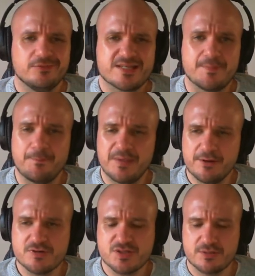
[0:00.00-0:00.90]

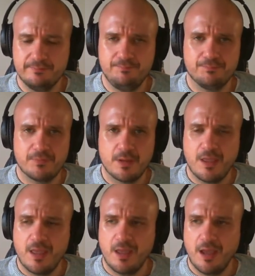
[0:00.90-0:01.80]
disappears,
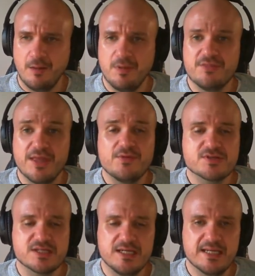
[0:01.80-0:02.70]
then there
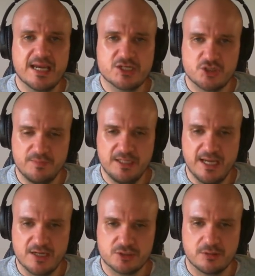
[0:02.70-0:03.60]
is an indication of
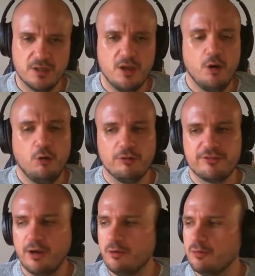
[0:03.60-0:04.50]
mediation.
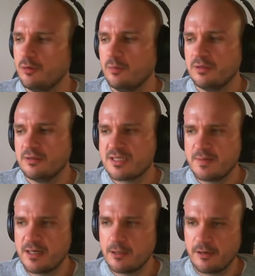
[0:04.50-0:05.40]
Although there's
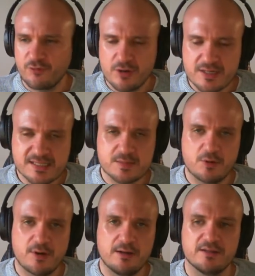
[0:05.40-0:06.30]
been a lot of criticism
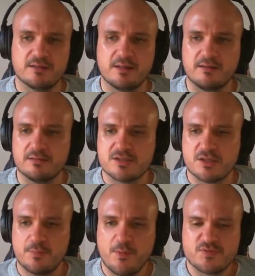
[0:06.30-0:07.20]
around it, and
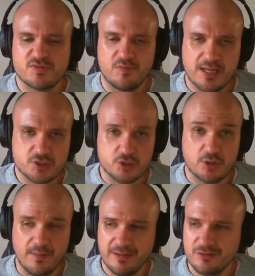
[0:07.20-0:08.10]
for the purpose of a lecture to
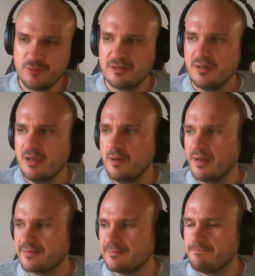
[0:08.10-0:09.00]
go into it,
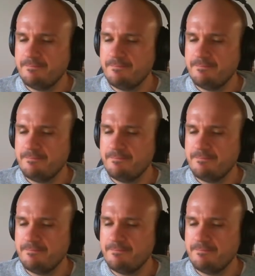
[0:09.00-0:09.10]
but